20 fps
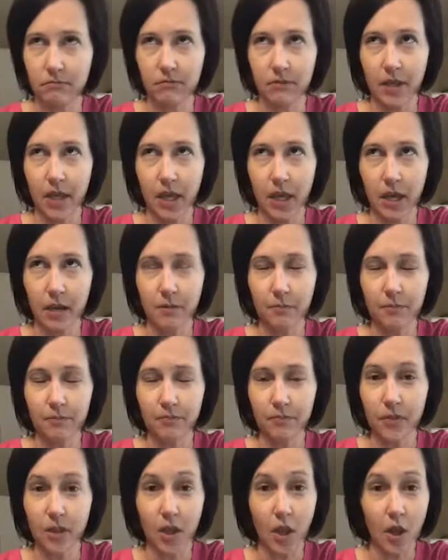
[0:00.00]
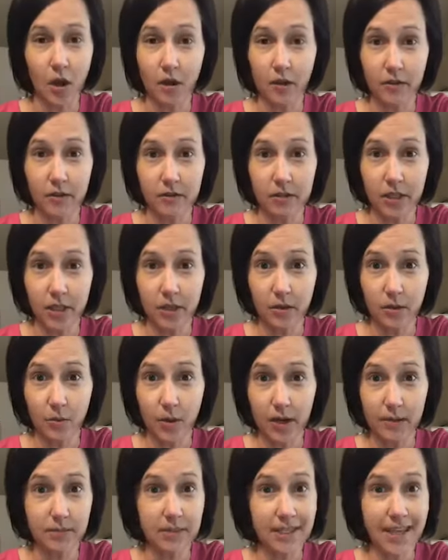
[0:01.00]
okay? All those other
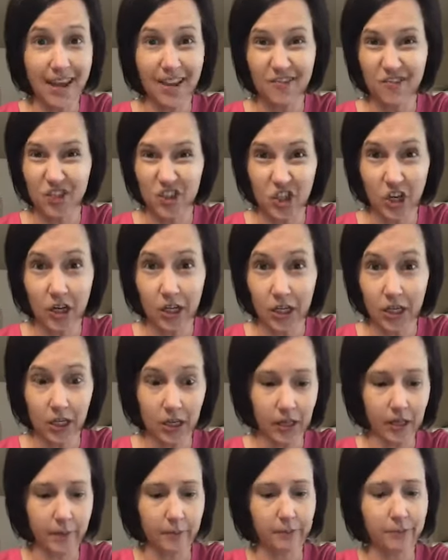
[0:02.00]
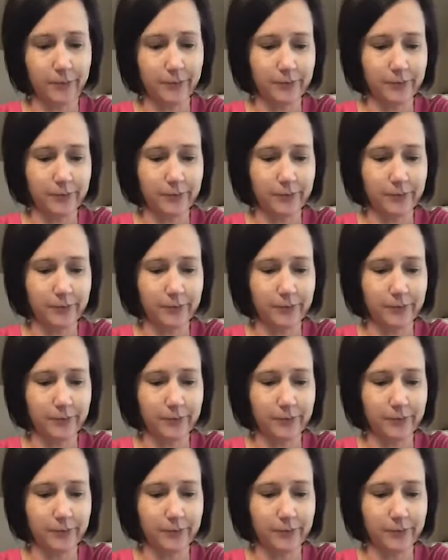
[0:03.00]
wipes have junk in them.